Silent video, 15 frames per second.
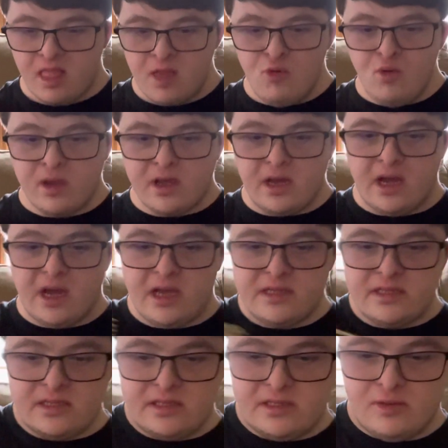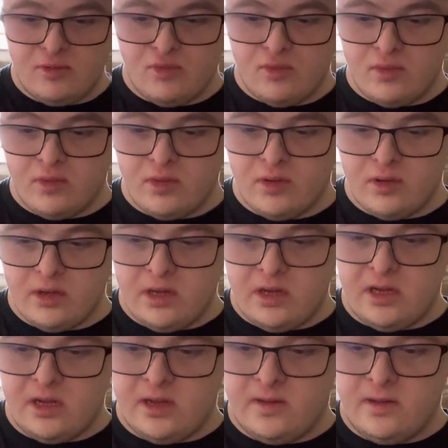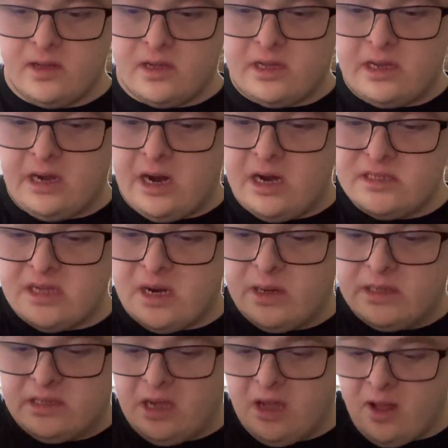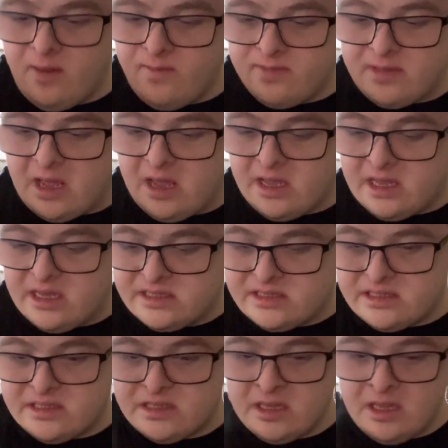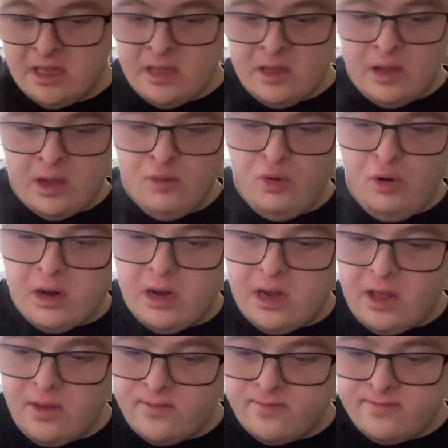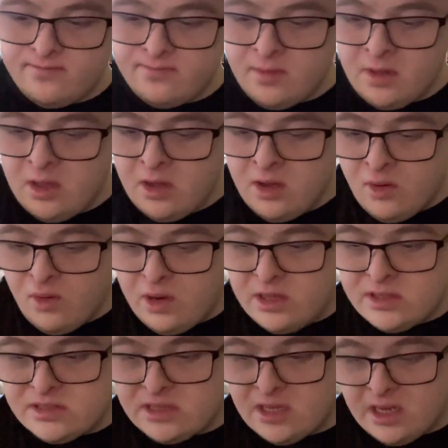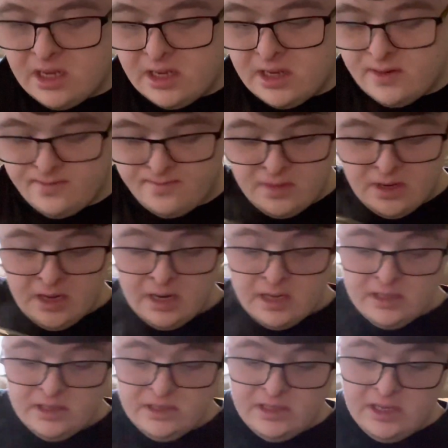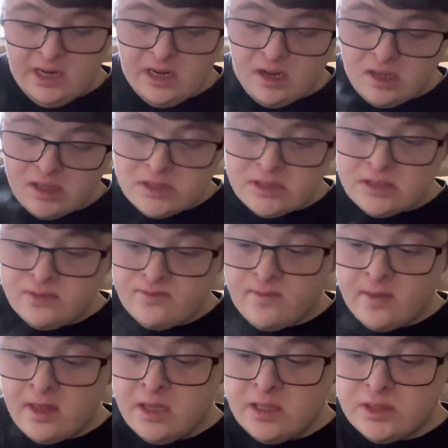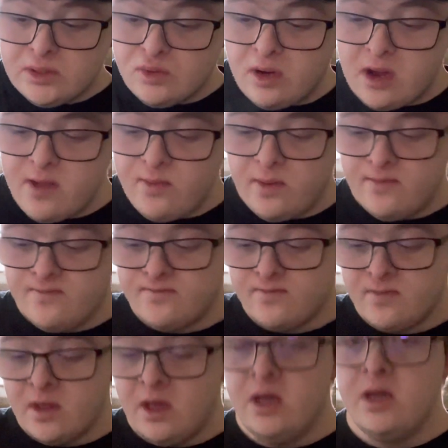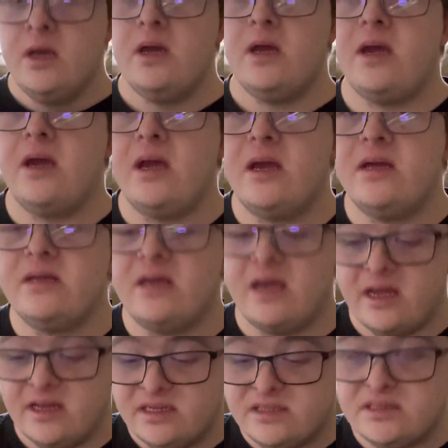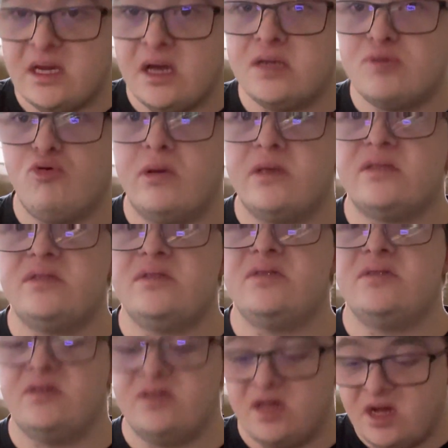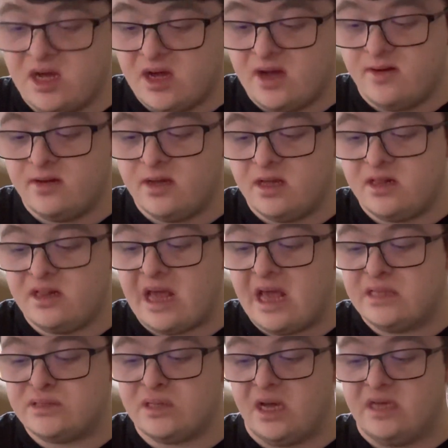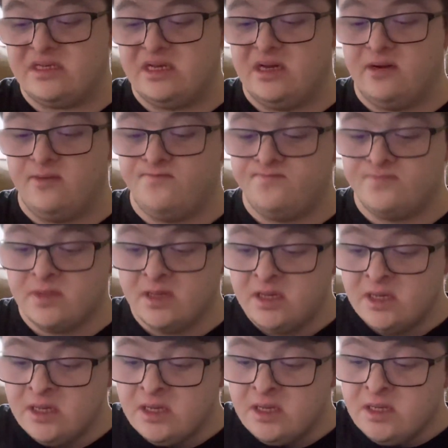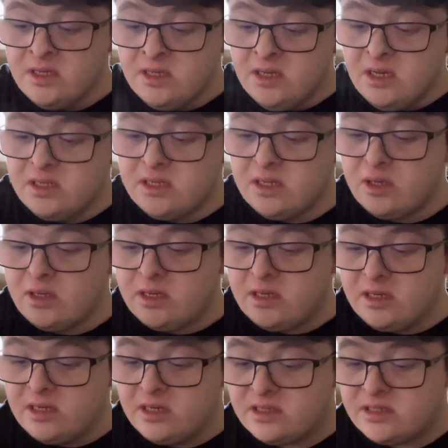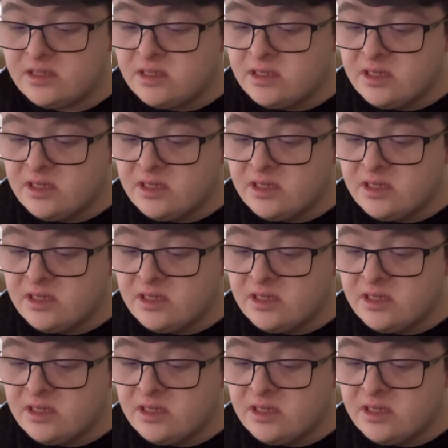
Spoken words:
We got Guards of the Dog. That is arugula with some lettuce, shrimp, and a sauce with a light sauce here. So this is.